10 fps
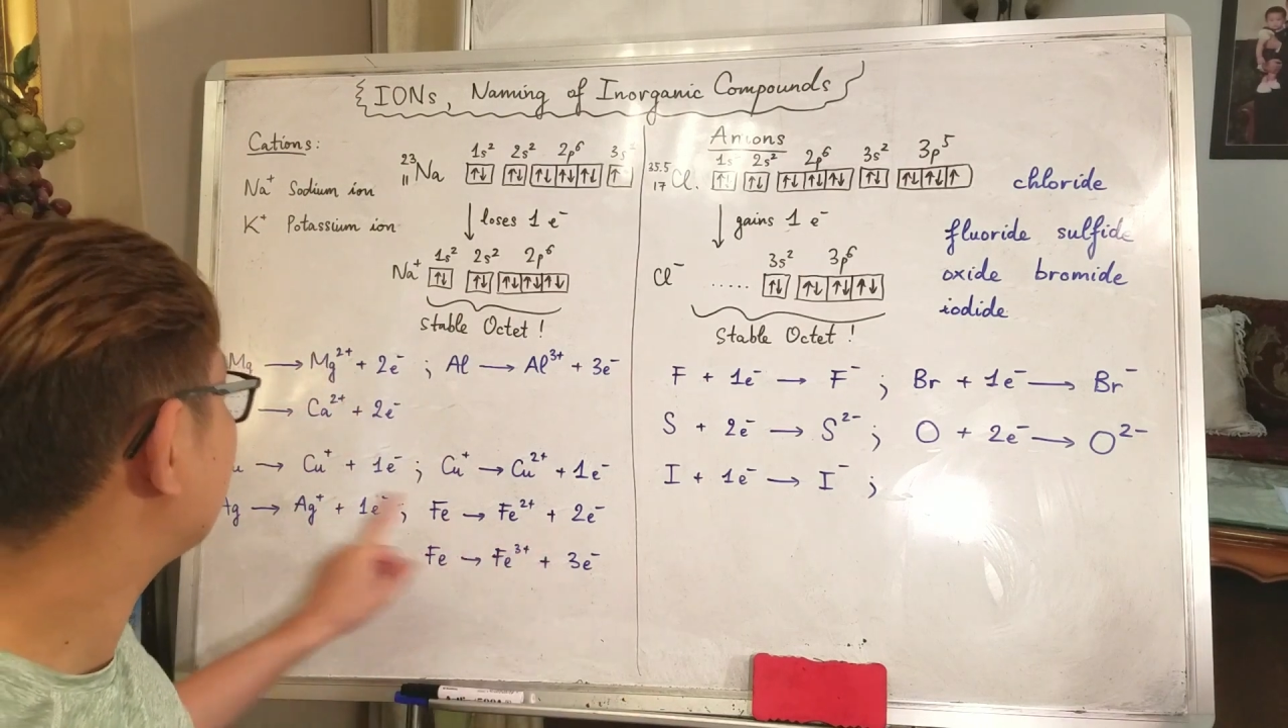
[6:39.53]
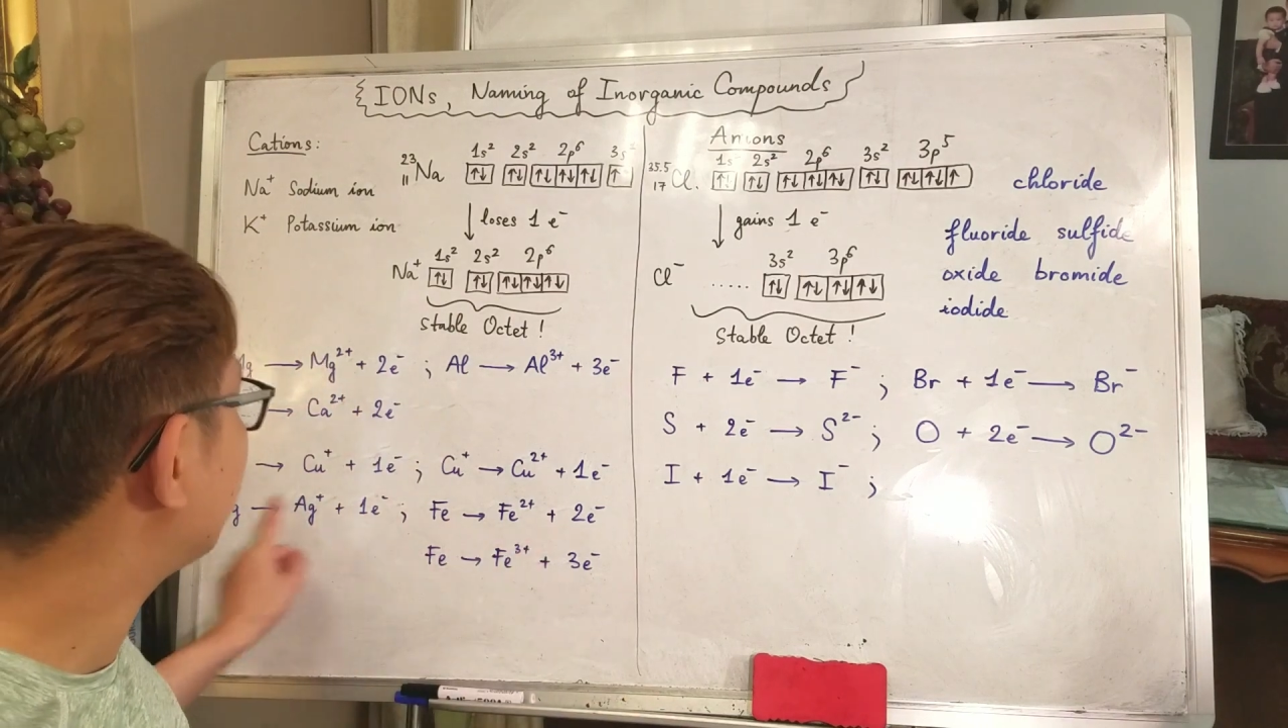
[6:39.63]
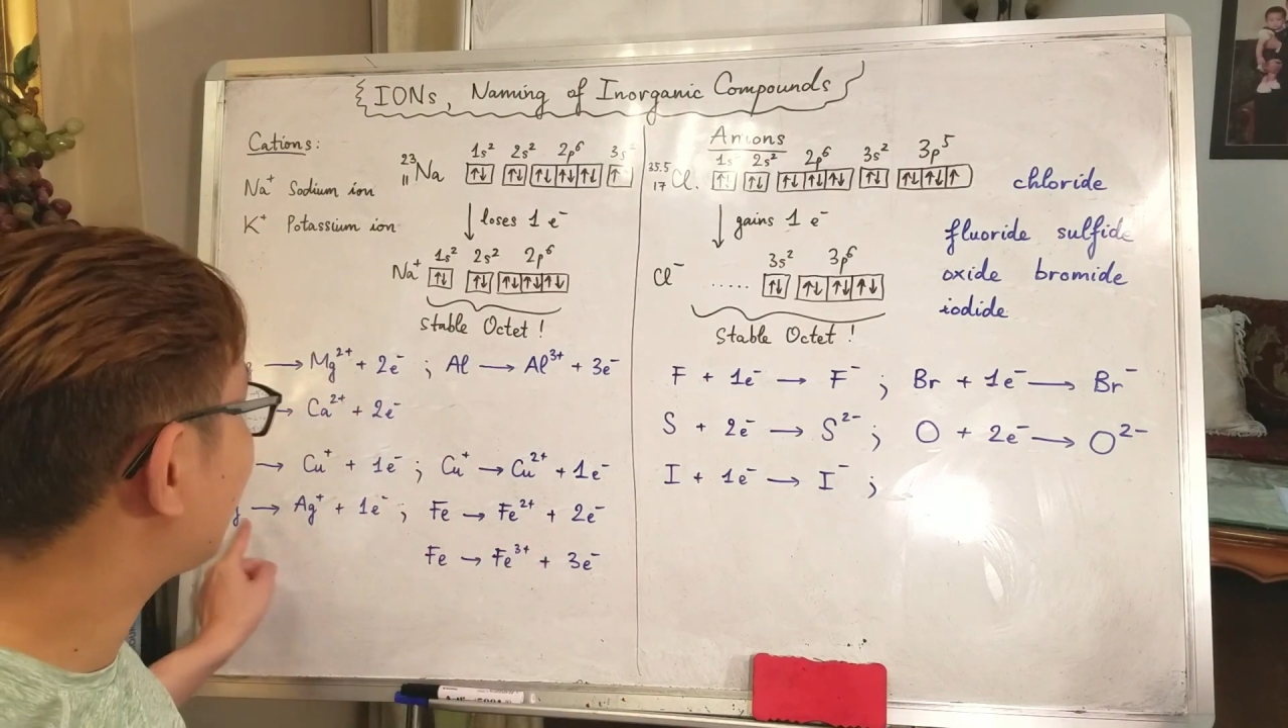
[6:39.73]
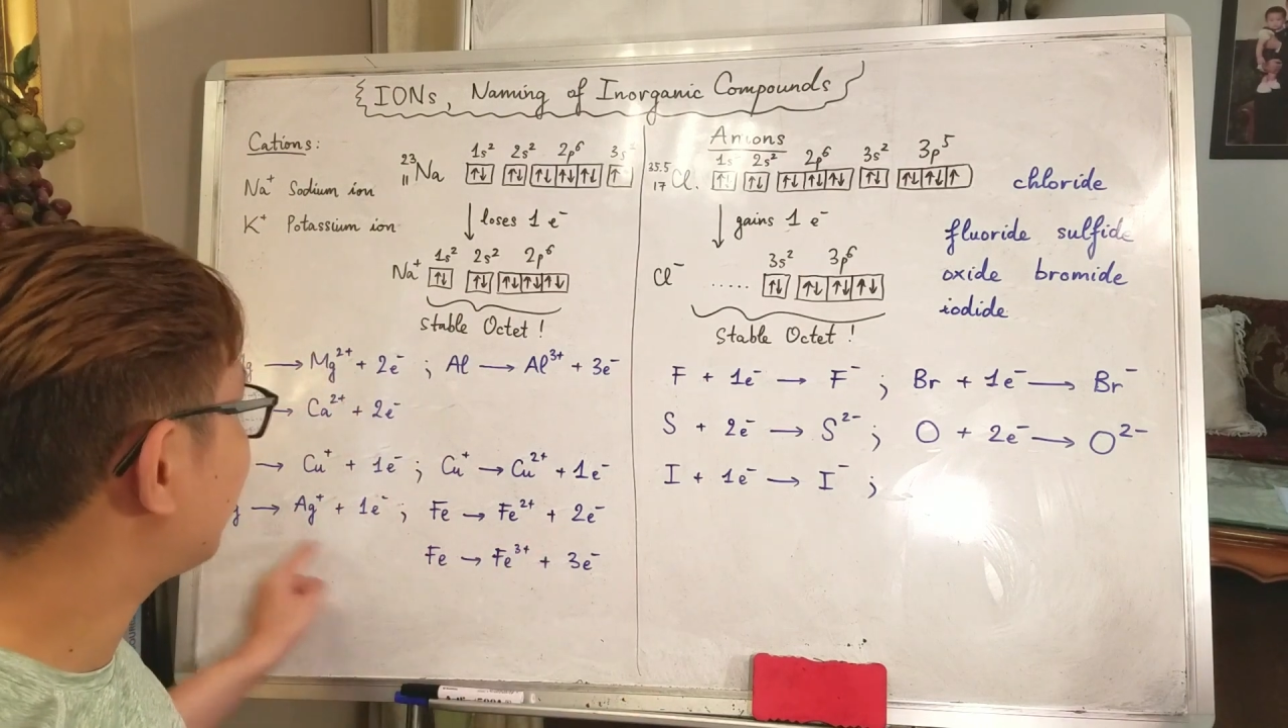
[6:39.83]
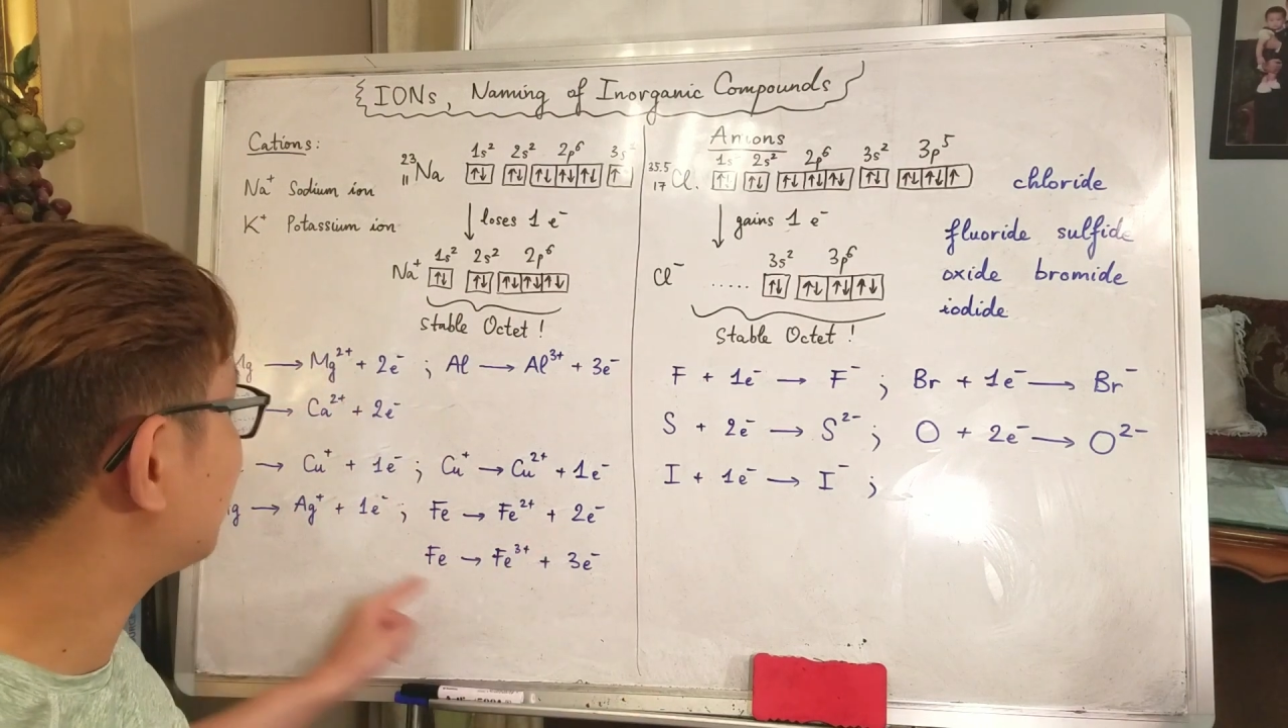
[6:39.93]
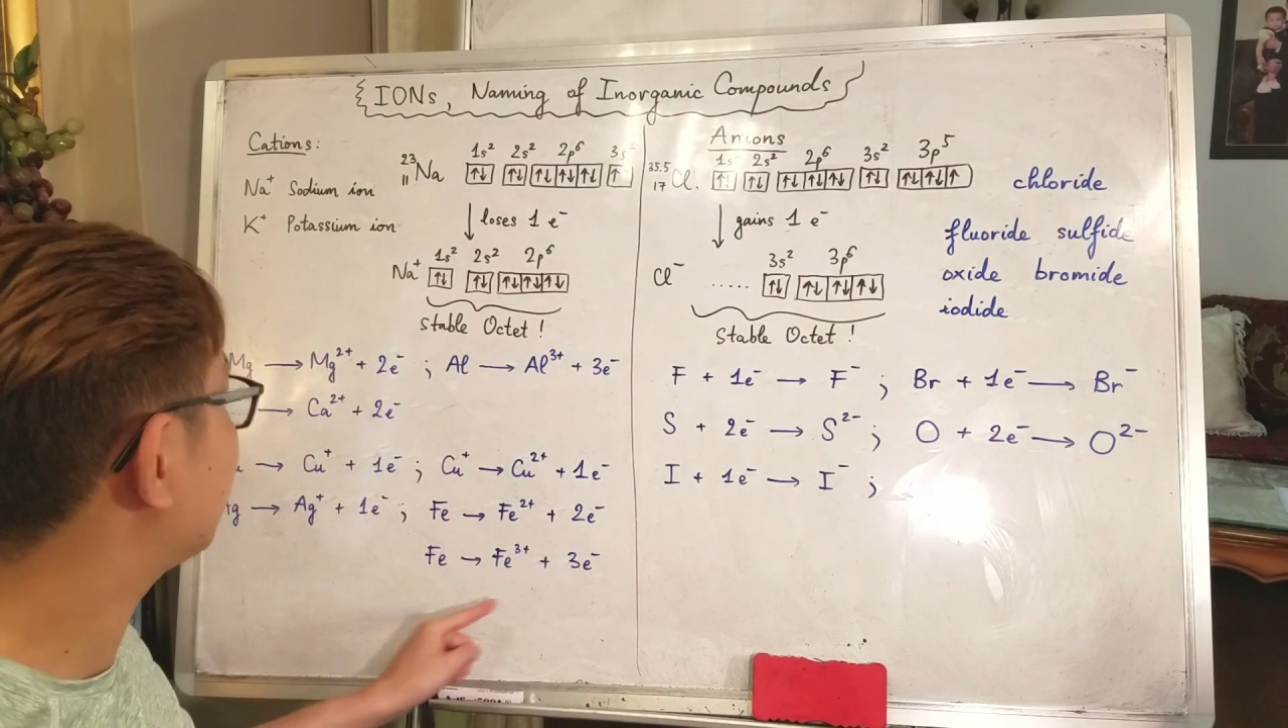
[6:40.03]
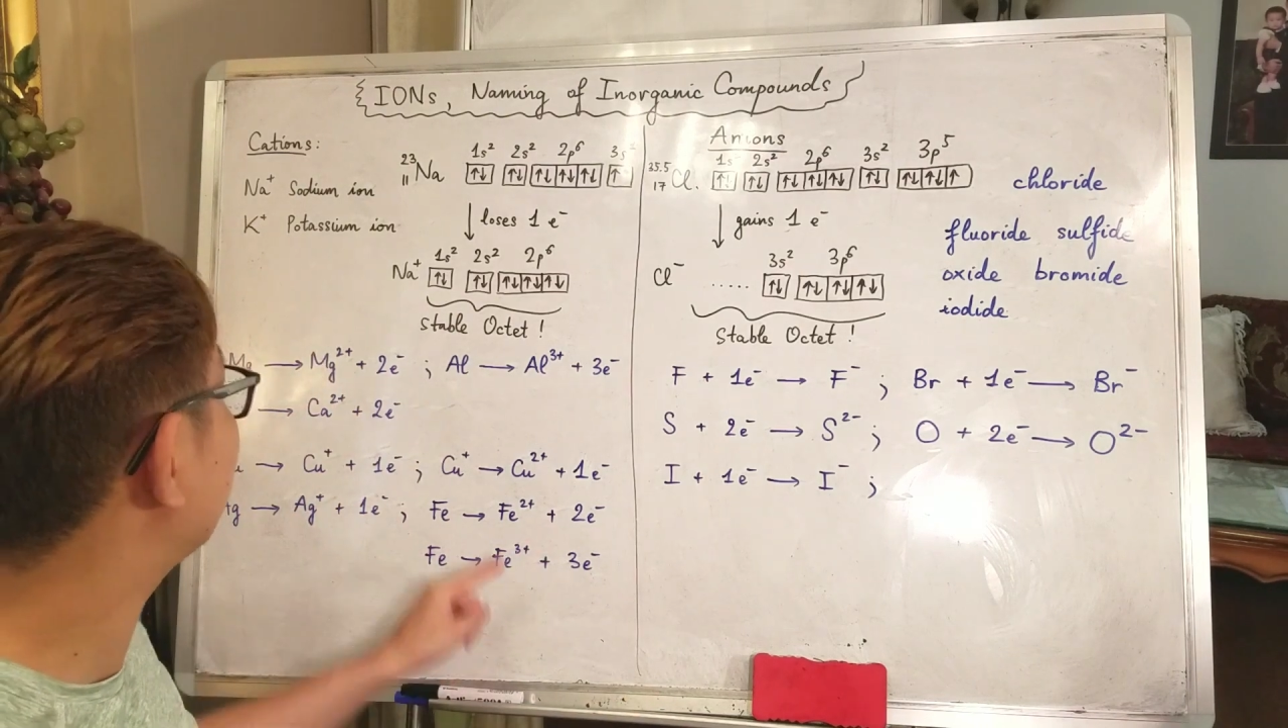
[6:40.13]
equation